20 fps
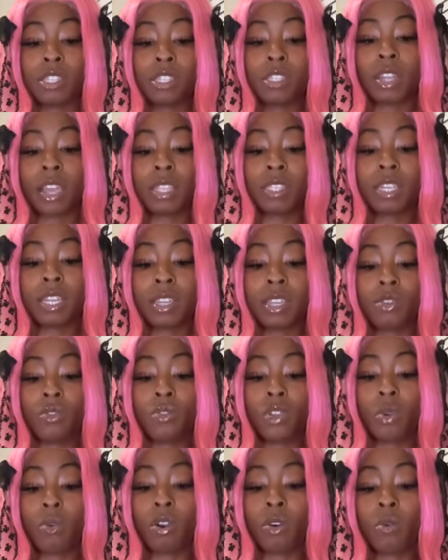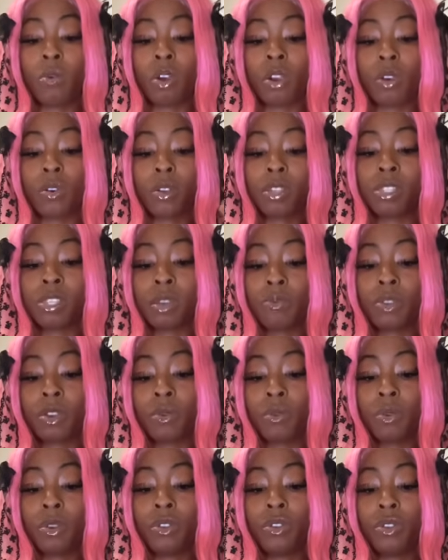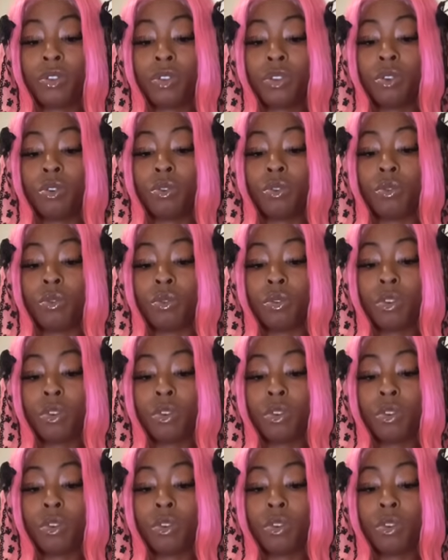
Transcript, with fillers: Like telling you they want to work on something with you